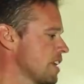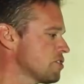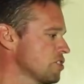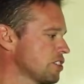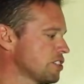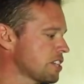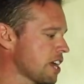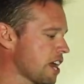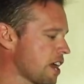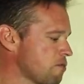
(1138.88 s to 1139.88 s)
It's just
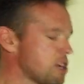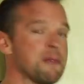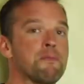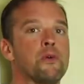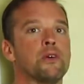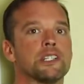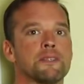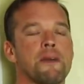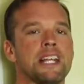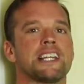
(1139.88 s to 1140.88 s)
uh, really important
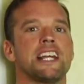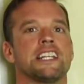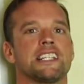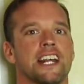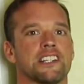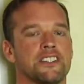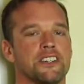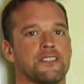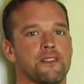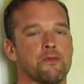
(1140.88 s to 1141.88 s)
to maintain your tanks
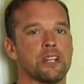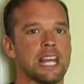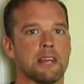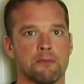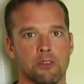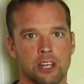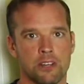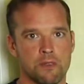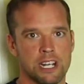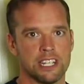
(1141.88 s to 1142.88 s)
guys if you want to keep them
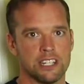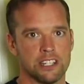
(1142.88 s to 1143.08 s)
looking really